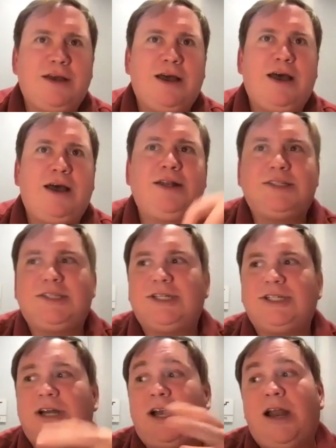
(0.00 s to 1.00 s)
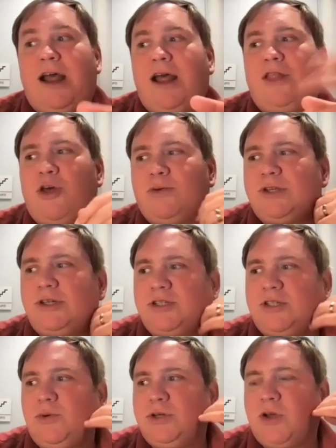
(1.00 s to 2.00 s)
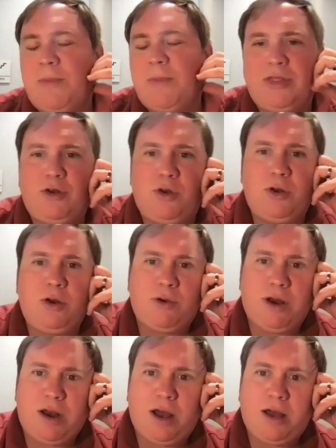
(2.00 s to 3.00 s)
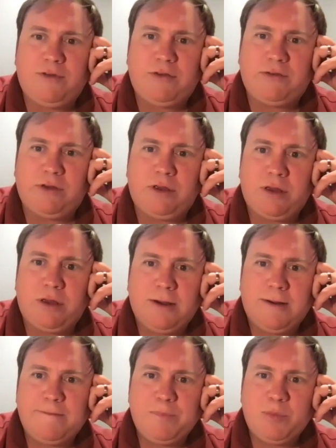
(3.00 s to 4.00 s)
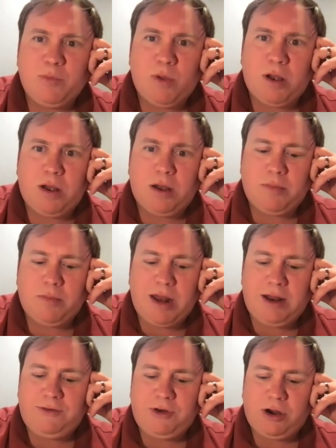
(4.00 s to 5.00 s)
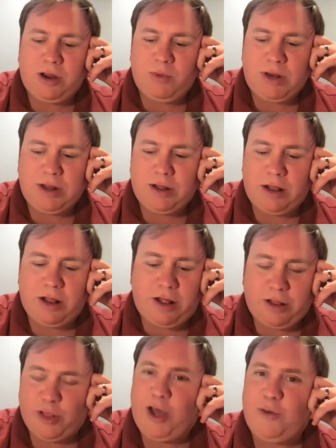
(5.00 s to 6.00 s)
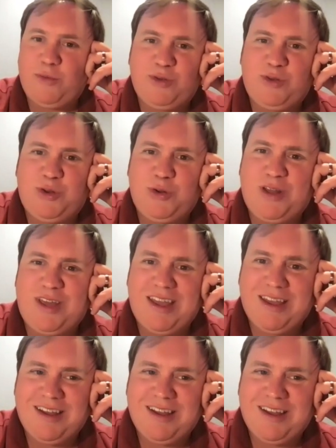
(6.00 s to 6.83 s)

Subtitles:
a decision. And I thought it was interesting when we were talking about the duty rate. Obviously, at FDRA, we deal a lot with duty,